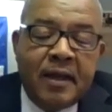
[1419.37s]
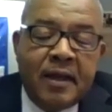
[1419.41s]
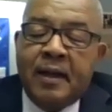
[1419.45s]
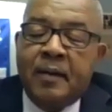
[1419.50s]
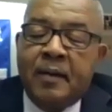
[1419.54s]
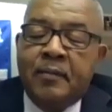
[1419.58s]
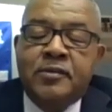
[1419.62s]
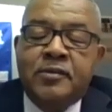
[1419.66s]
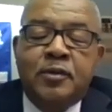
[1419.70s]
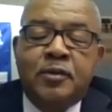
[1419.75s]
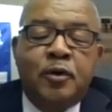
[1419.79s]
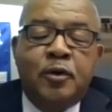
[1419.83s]

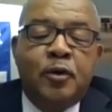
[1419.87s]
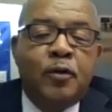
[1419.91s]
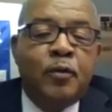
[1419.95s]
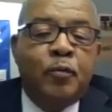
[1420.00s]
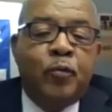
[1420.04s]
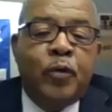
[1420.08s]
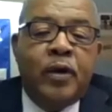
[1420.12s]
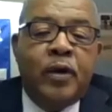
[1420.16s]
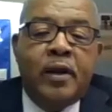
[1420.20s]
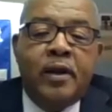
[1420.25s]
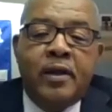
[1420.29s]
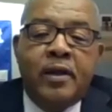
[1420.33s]
So
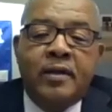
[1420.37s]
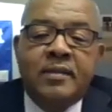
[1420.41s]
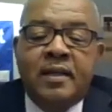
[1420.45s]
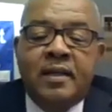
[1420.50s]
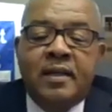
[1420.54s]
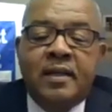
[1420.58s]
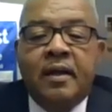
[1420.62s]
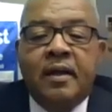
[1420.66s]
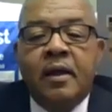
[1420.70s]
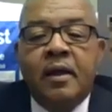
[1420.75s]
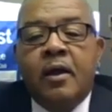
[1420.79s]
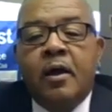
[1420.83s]
whether it's
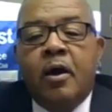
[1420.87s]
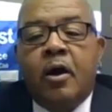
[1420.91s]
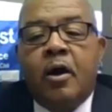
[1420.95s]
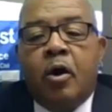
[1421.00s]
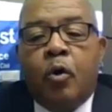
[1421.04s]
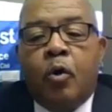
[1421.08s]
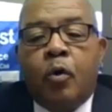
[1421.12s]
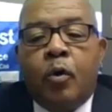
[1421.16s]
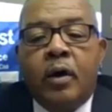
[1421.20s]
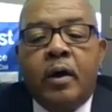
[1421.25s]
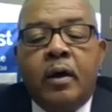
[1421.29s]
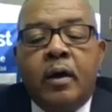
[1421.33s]

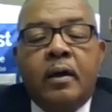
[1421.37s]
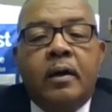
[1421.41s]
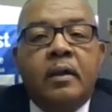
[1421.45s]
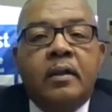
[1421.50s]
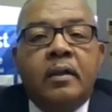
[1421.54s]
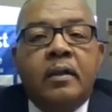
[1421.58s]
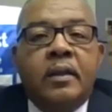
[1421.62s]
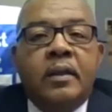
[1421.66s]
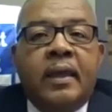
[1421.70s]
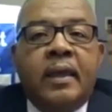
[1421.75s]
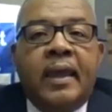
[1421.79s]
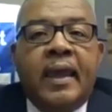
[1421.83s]

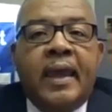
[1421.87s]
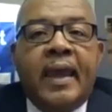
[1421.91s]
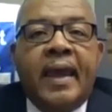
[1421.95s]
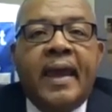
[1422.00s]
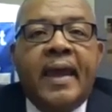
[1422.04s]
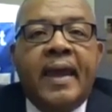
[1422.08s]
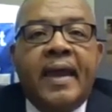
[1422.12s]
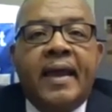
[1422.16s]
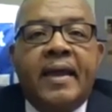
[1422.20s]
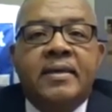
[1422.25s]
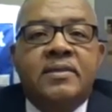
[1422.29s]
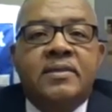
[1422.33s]
oil,
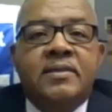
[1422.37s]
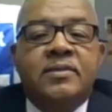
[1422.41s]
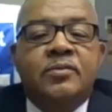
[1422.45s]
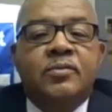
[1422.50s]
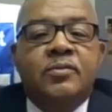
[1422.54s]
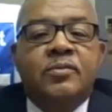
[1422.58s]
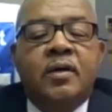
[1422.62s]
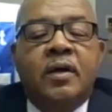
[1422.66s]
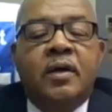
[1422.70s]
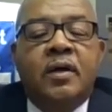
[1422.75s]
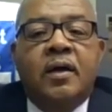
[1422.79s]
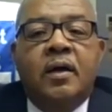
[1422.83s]
gas,
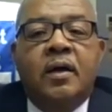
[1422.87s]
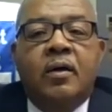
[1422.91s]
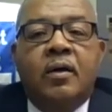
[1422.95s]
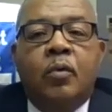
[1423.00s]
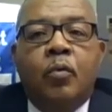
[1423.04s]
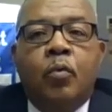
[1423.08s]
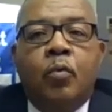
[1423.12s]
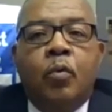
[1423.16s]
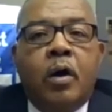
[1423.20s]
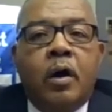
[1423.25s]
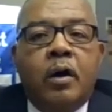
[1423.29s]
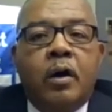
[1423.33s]

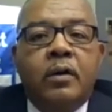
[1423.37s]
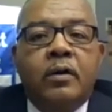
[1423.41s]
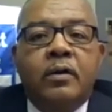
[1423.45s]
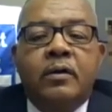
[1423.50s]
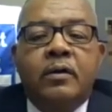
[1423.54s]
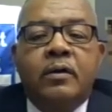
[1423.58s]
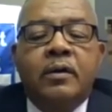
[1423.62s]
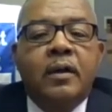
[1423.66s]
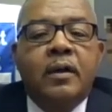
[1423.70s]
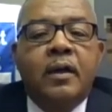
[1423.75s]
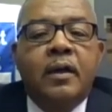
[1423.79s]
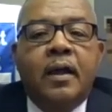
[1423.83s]

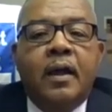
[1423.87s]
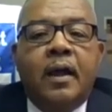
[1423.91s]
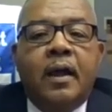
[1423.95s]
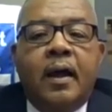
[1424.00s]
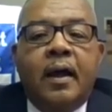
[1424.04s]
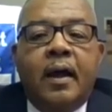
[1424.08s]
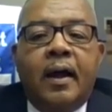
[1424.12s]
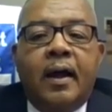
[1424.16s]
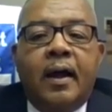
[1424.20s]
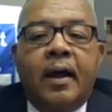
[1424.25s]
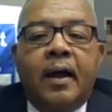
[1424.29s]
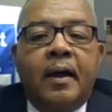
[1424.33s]
water,
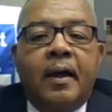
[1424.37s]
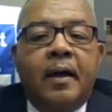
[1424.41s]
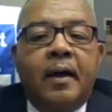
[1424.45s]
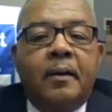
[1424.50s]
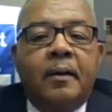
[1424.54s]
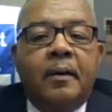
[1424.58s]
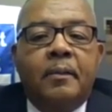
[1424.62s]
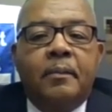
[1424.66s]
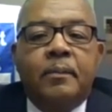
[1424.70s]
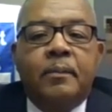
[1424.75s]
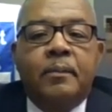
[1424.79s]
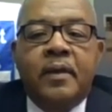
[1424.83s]

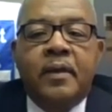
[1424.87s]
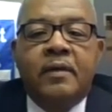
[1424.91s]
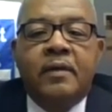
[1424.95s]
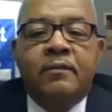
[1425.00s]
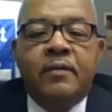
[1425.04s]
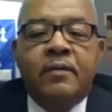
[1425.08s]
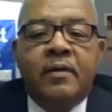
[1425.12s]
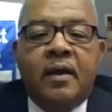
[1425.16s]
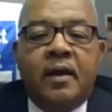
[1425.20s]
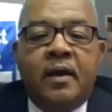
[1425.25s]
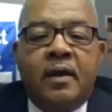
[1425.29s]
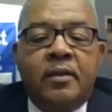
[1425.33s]

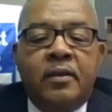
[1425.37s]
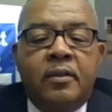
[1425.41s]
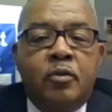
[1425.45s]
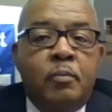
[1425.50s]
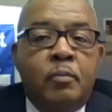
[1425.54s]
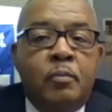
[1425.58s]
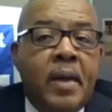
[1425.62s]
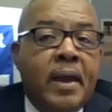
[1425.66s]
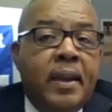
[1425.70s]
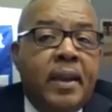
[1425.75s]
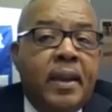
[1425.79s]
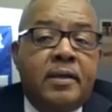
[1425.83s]

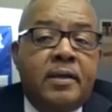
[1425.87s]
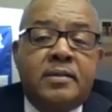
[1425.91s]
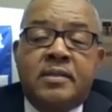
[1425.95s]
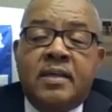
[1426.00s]
pneumatics.